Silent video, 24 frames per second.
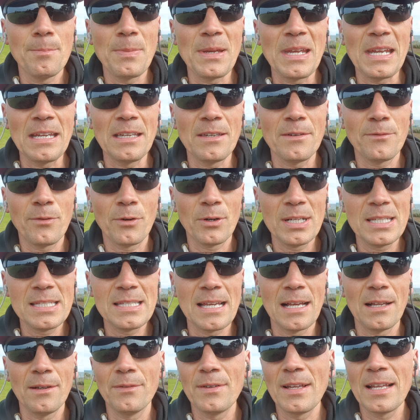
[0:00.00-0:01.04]
beat for
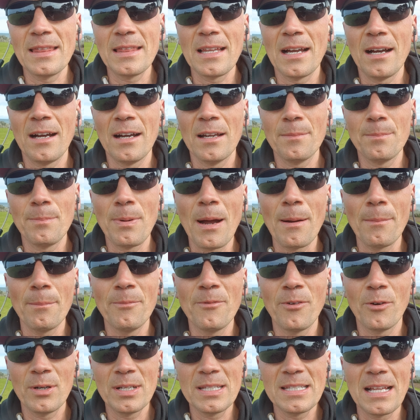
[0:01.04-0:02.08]
itself let the heart pump
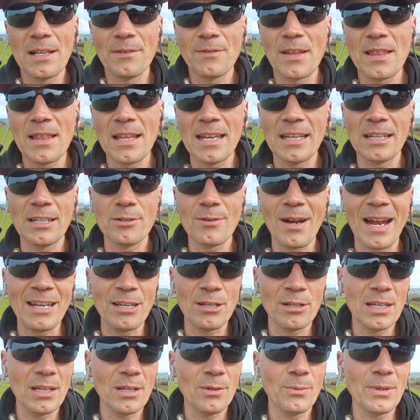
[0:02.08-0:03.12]
for itself and then
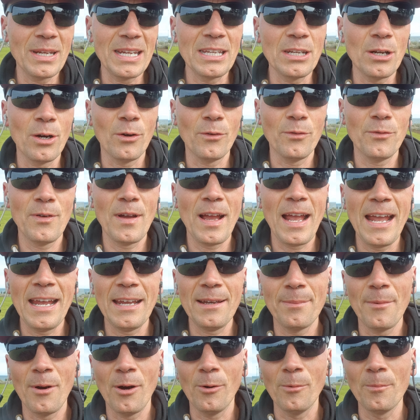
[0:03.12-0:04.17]
gradually wean off
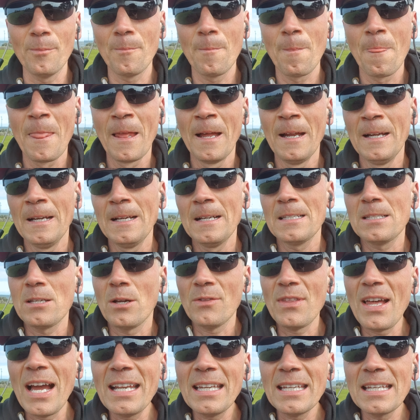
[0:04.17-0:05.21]
ECMO
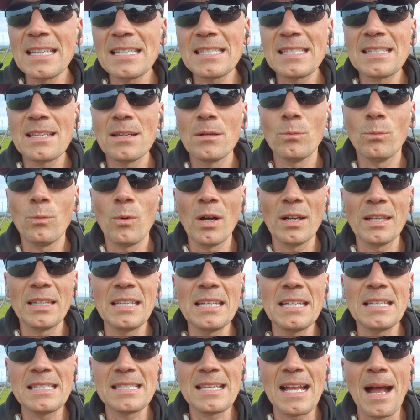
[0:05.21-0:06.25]
so that is what
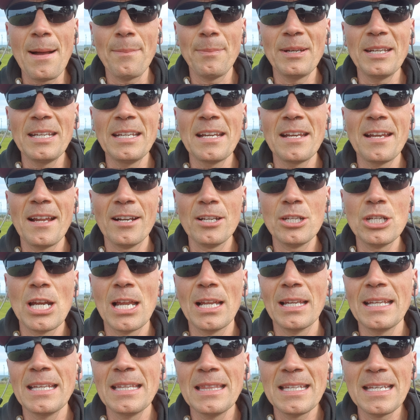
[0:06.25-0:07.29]
needs to happen in a
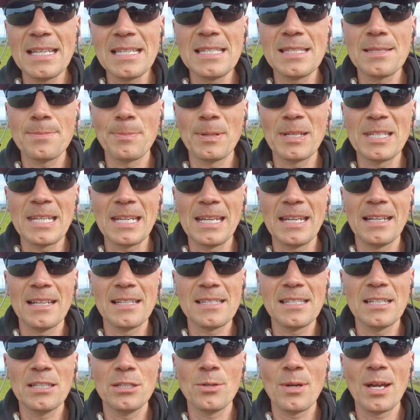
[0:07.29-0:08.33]
nutshell in this particular
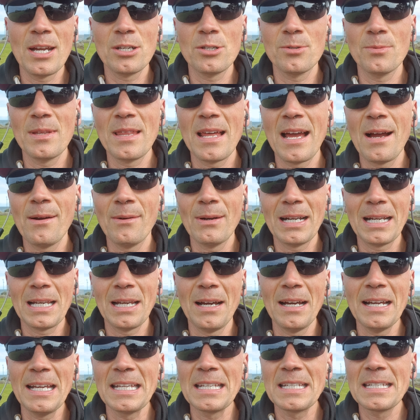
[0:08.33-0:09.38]
situation with our
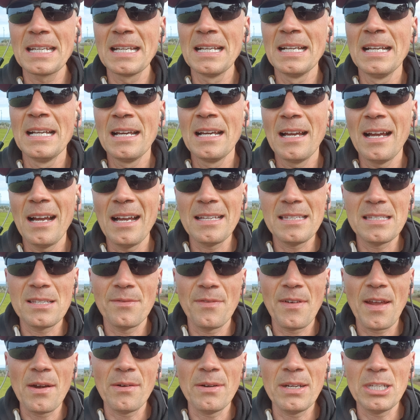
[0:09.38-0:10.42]
client it's a
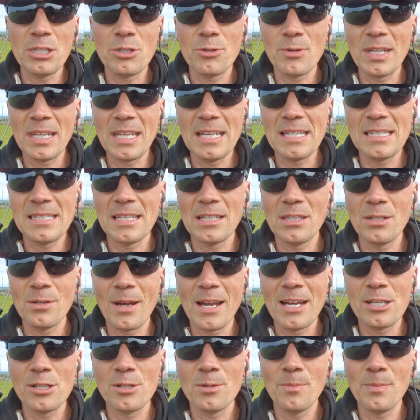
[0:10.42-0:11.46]
very tricky
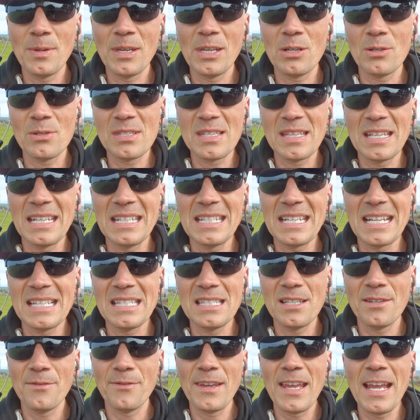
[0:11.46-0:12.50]
situation because the
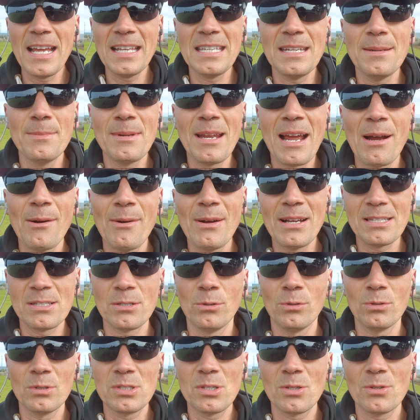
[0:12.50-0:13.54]
intensive care team now has
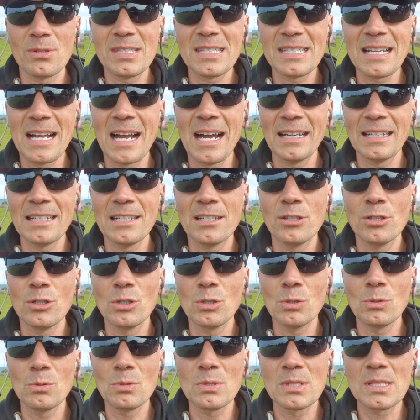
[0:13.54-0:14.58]
also started to
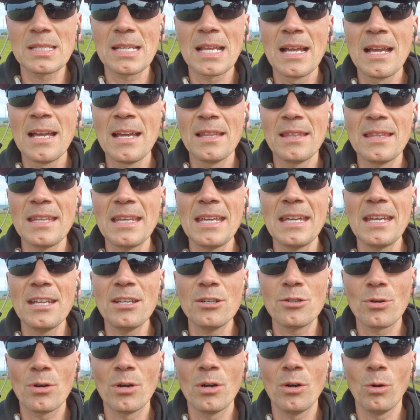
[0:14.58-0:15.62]
use the
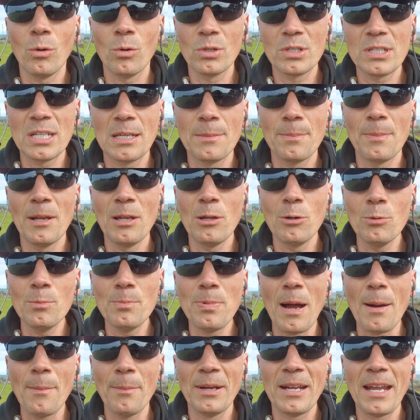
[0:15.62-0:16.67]
intra-aortic balloon
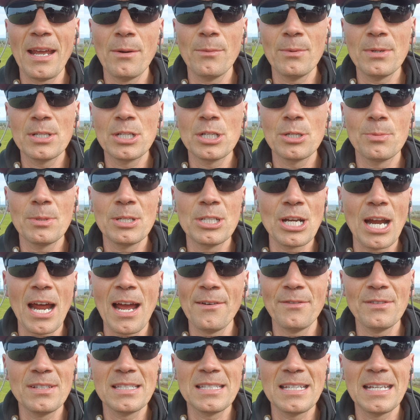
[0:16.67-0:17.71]
pump again, which, which I
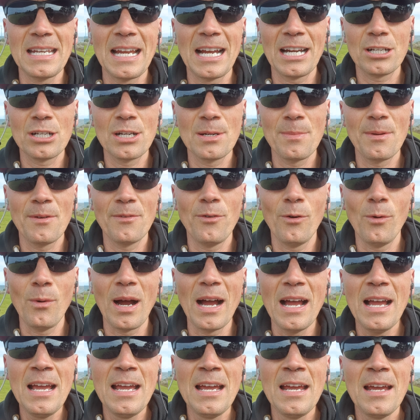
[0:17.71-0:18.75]
haven't seen actually
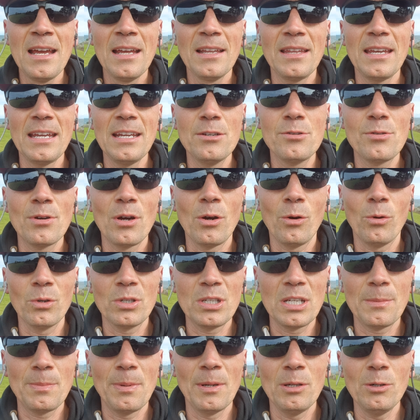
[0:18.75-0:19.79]
before. The
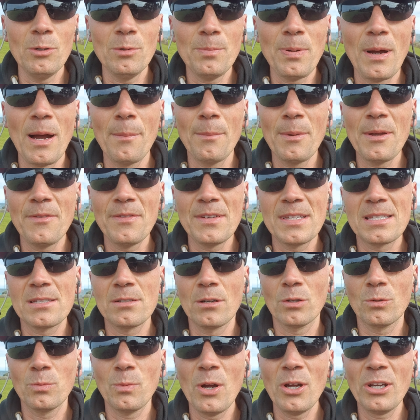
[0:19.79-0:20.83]
intra-aortic balloon pump, if it's
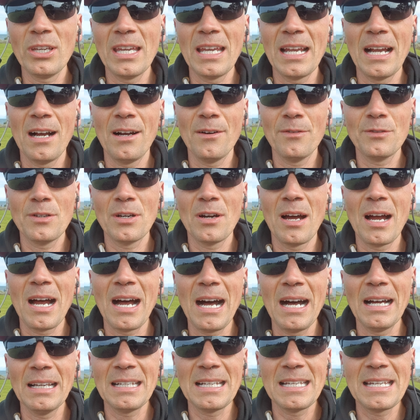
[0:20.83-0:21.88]
not working after a
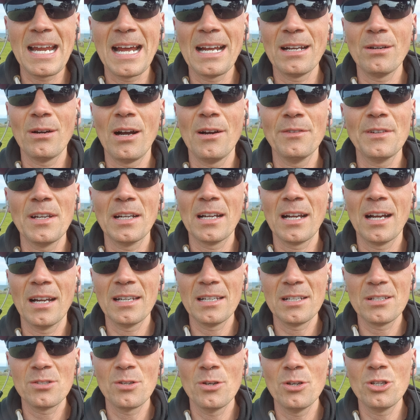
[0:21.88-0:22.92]
heart attack or after
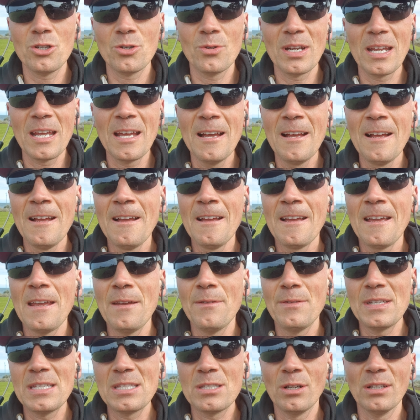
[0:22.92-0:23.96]
cardiac surgery,
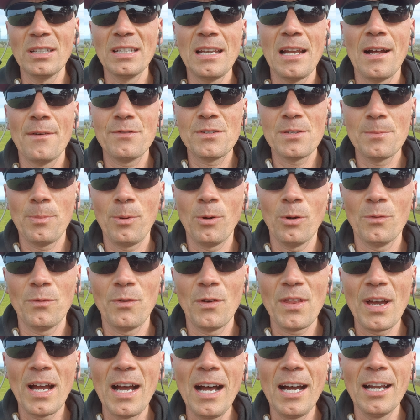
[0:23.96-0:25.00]
if it's not enough support
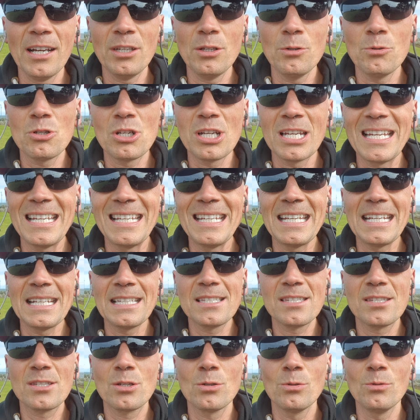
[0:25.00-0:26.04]
for the heart, usually
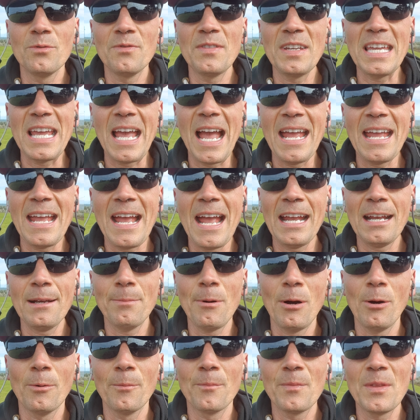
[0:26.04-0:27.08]
leads to VA
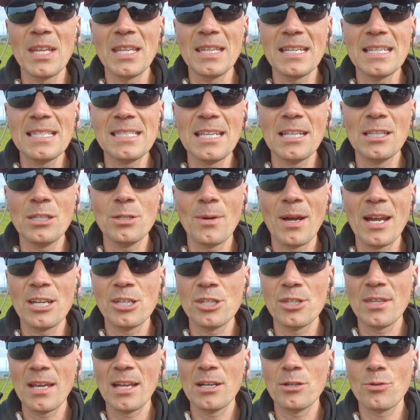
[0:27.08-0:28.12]
ECMO. In this
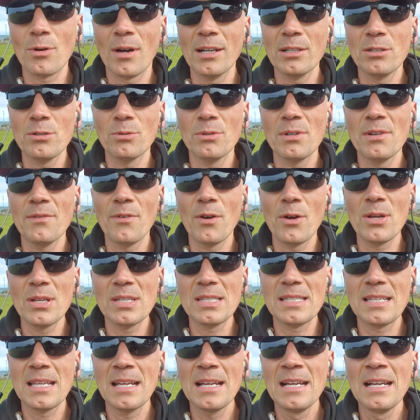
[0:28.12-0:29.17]
situation, they're trying to
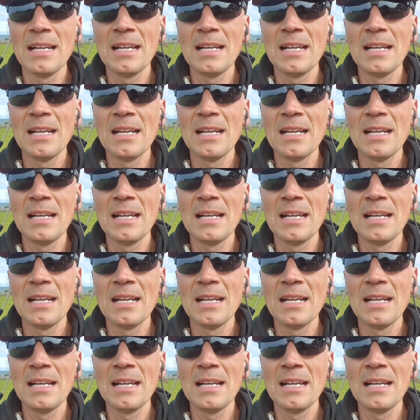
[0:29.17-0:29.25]
reverse